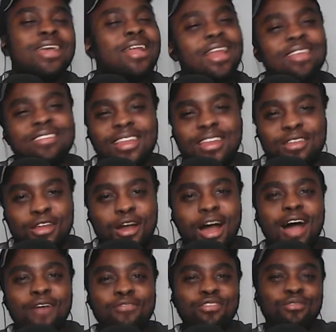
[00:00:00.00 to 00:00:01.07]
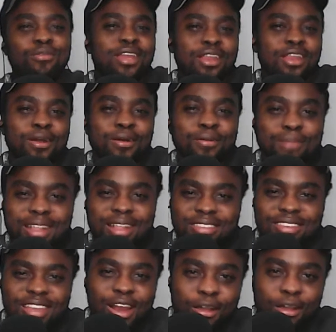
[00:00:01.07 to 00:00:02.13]
Listen, you don't have to win, Man
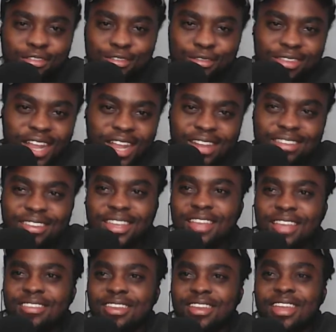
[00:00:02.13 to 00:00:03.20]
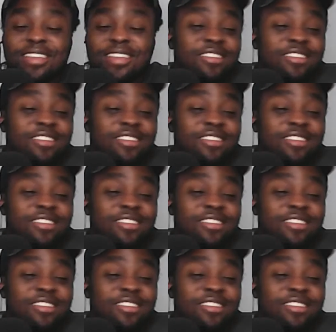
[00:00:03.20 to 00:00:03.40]
still lost to Celtic yesterday.